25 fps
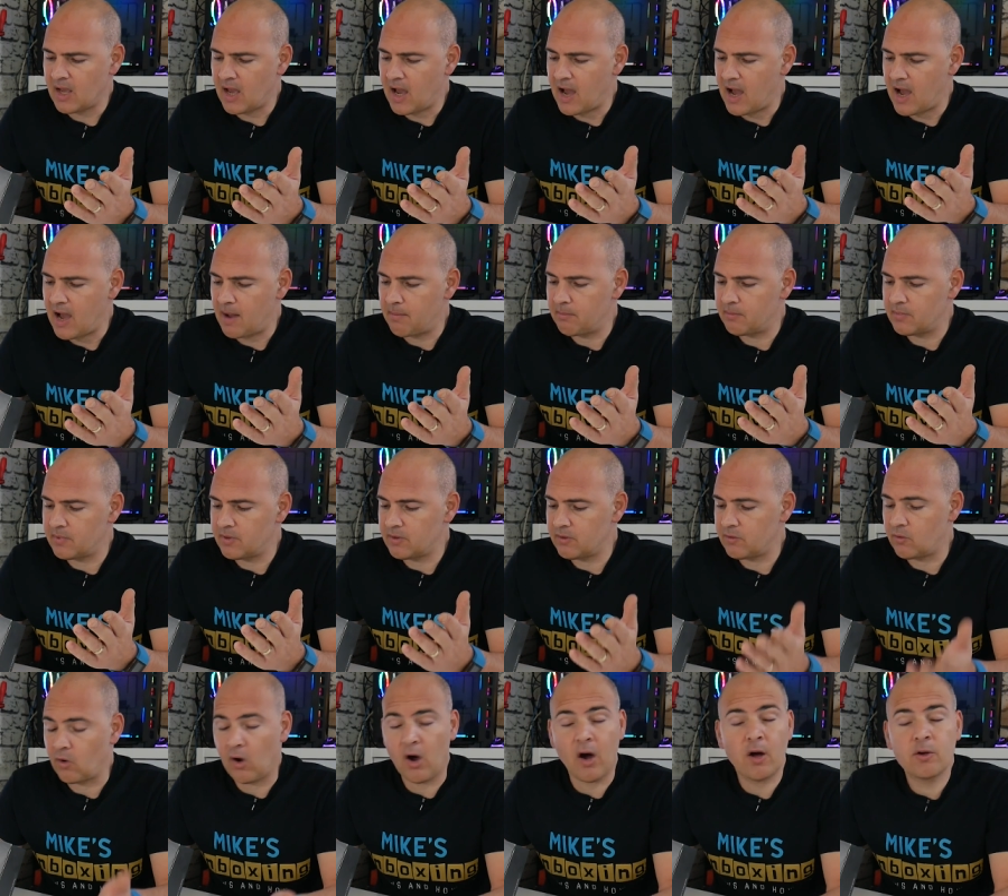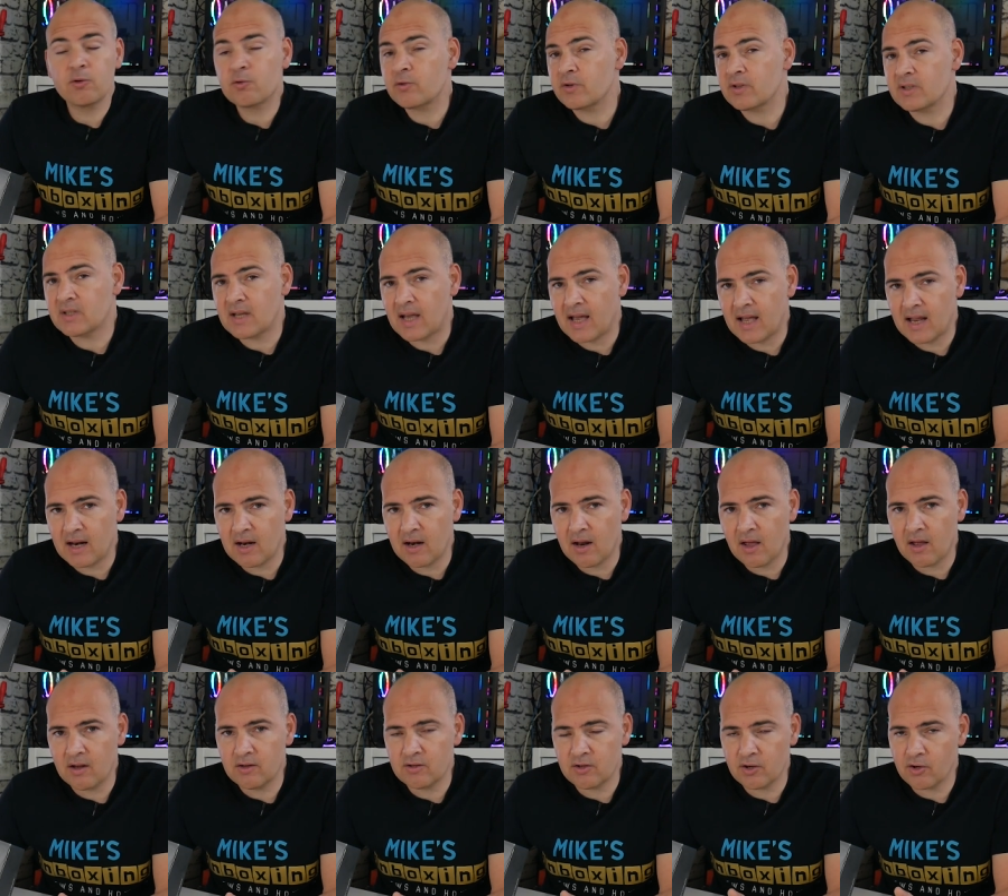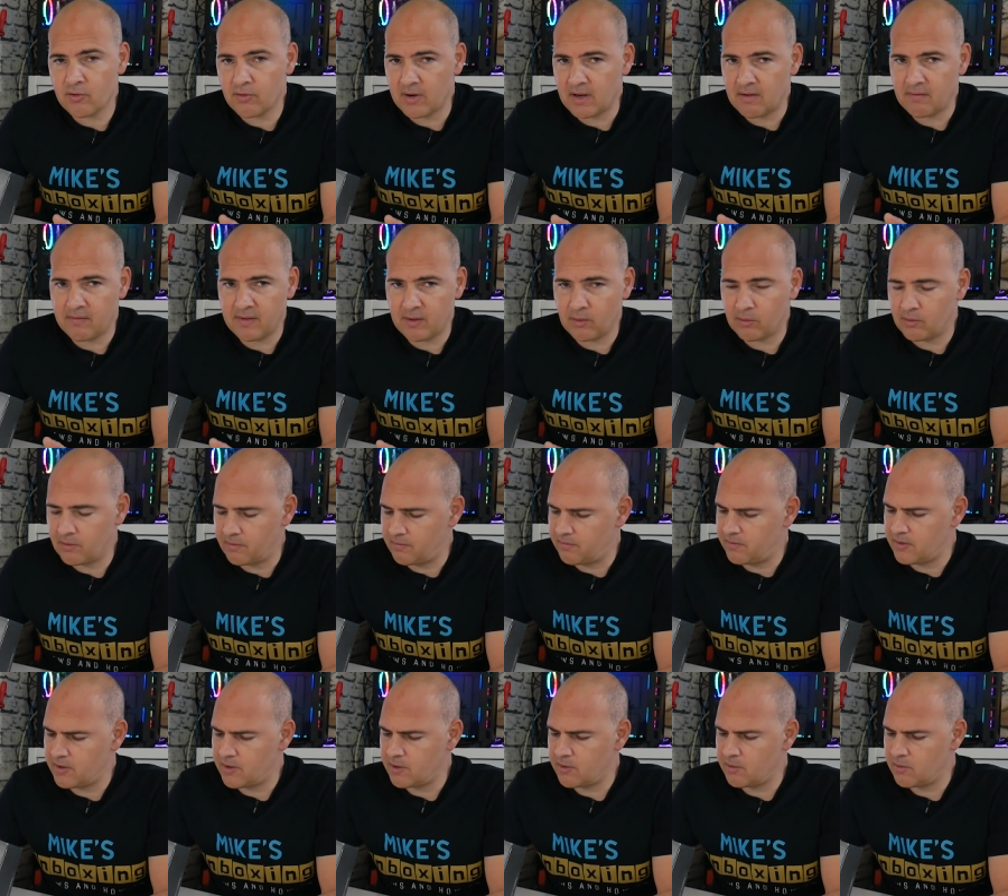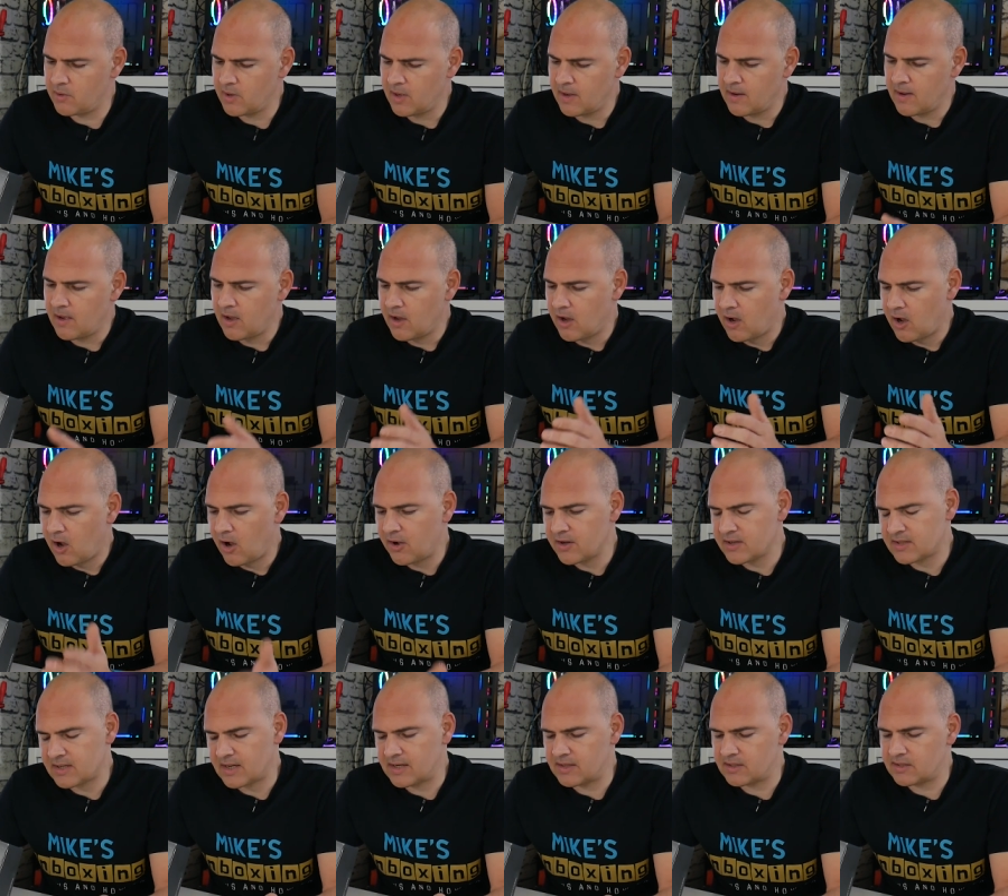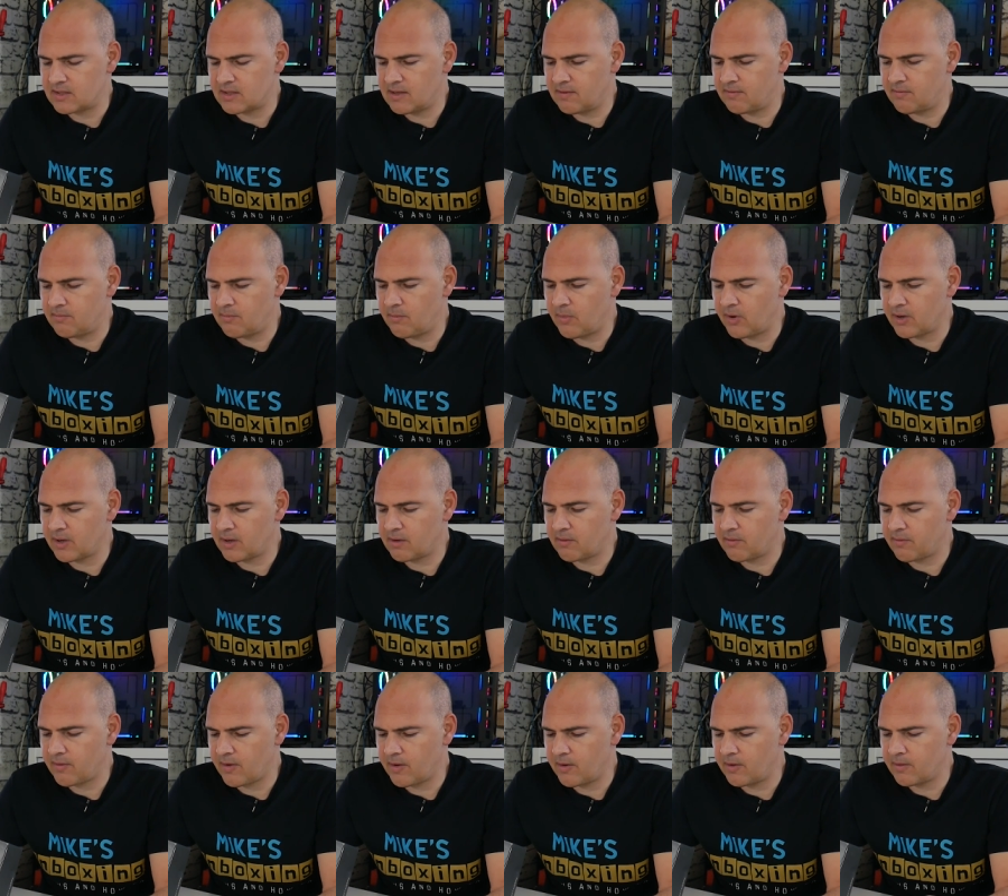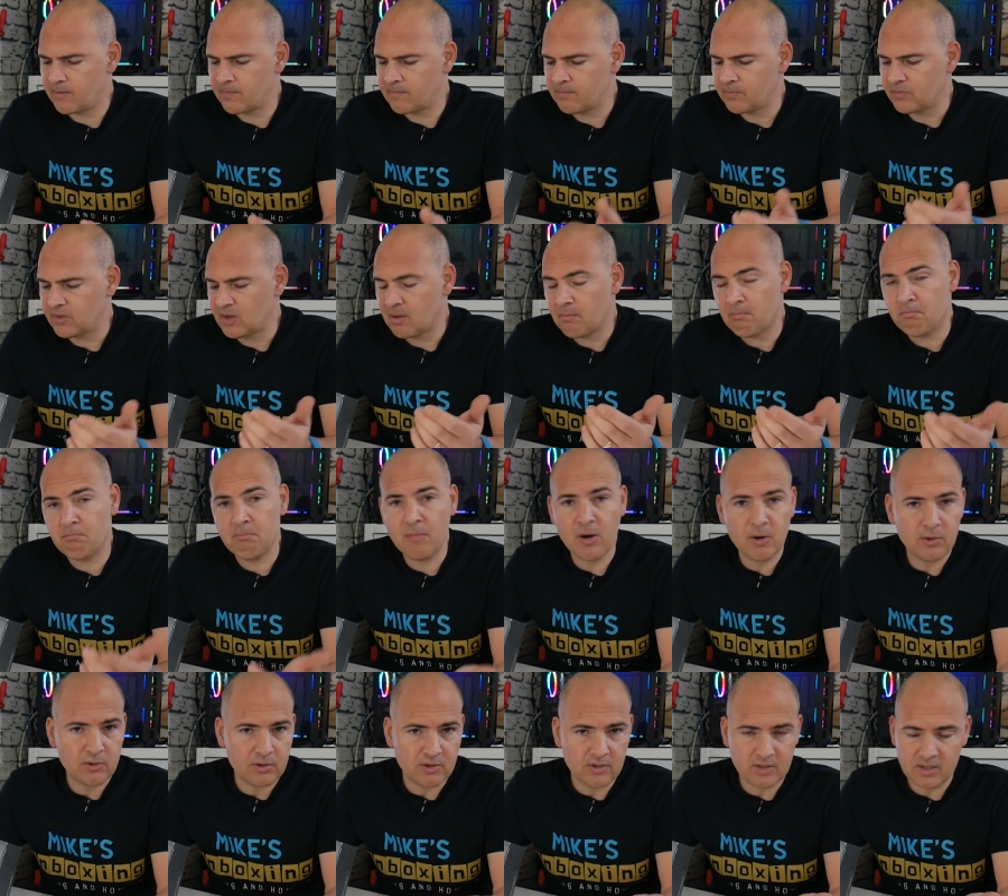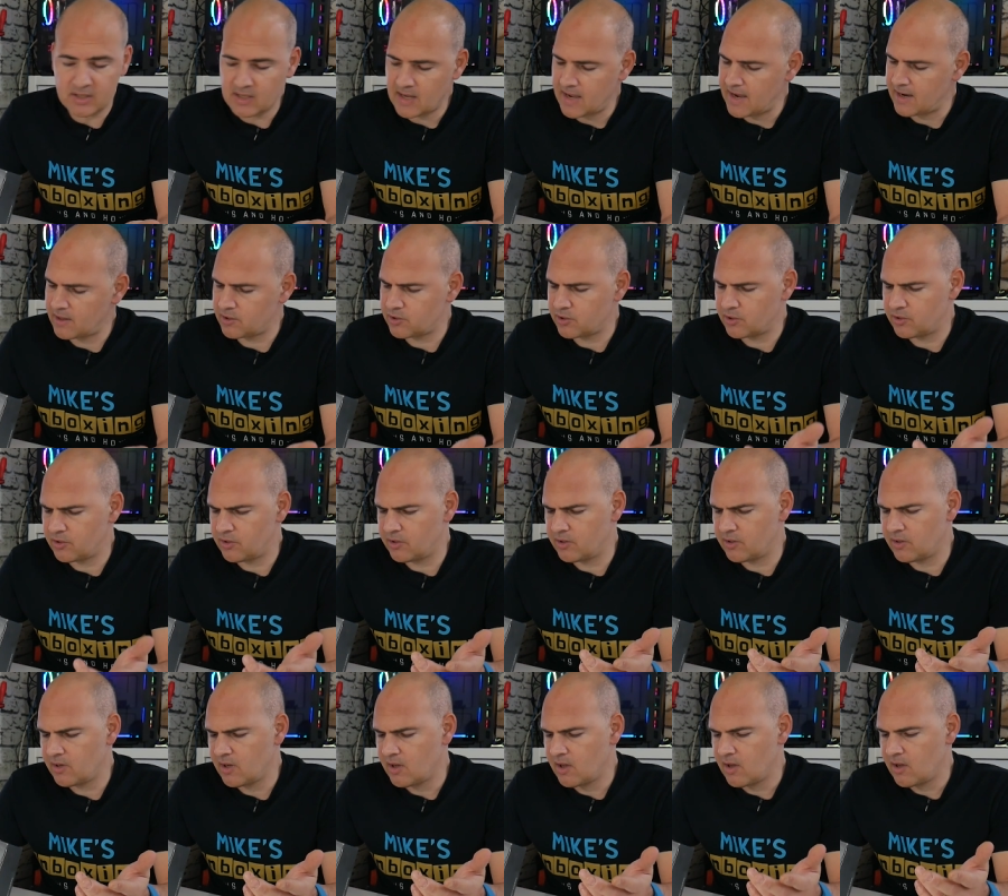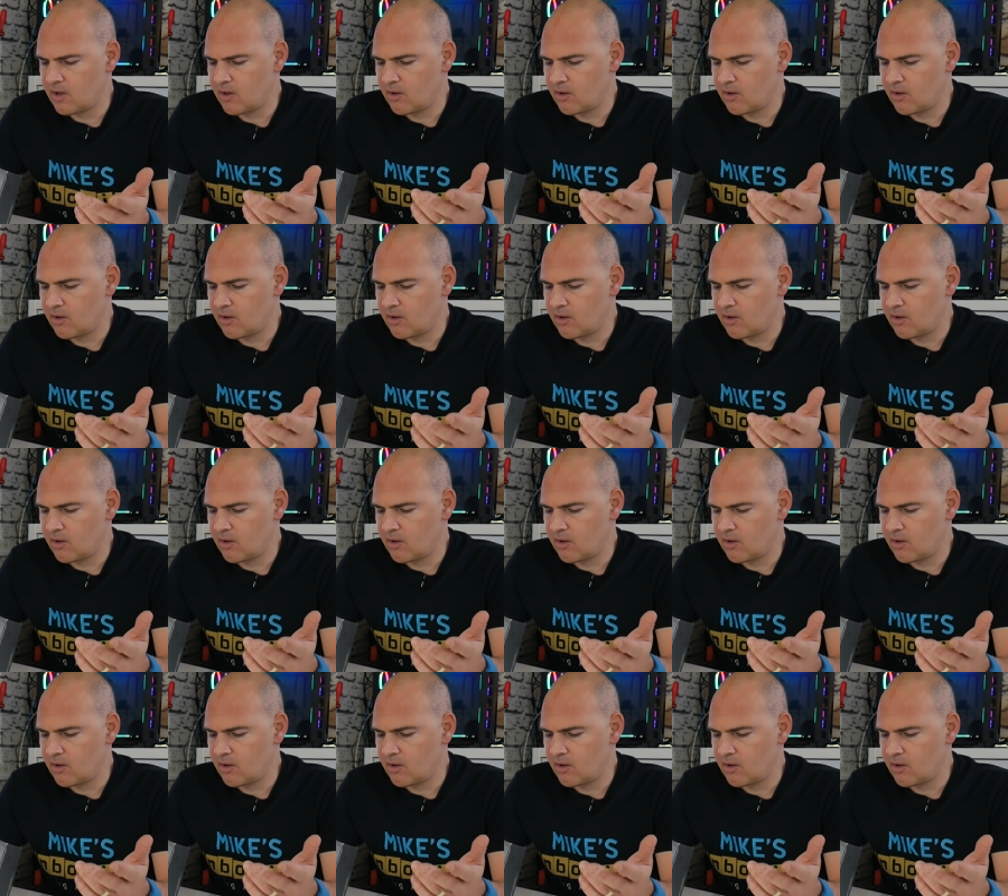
Um, you've got one hundred ten degree field of view, high sensitive microphone, motion detection,